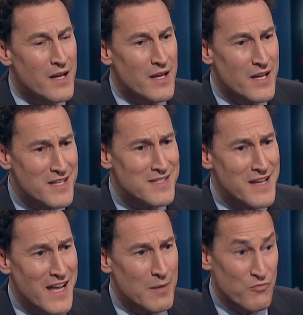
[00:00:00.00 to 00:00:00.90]
His
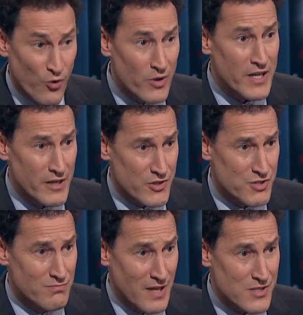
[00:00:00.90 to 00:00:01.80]
name, 4
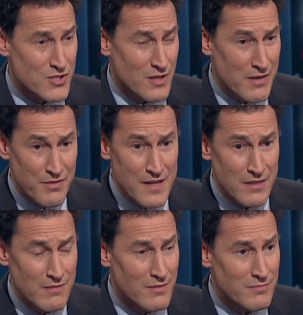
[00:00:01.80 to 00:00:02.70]
years, that's, I think,
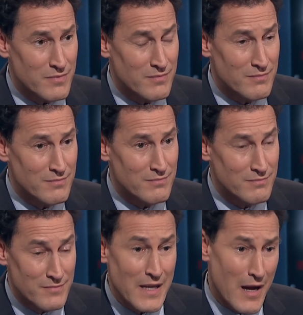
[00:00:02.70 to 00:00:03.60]

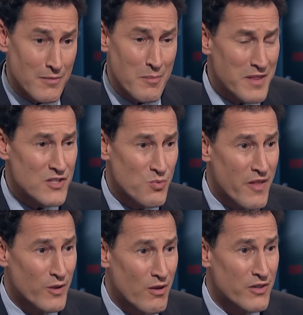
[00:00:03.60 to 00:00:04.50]
yeah, I mean, that's one
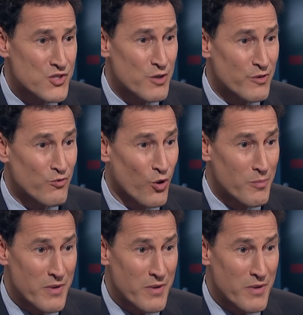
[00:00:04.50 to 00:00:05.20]
of the longest serving foreign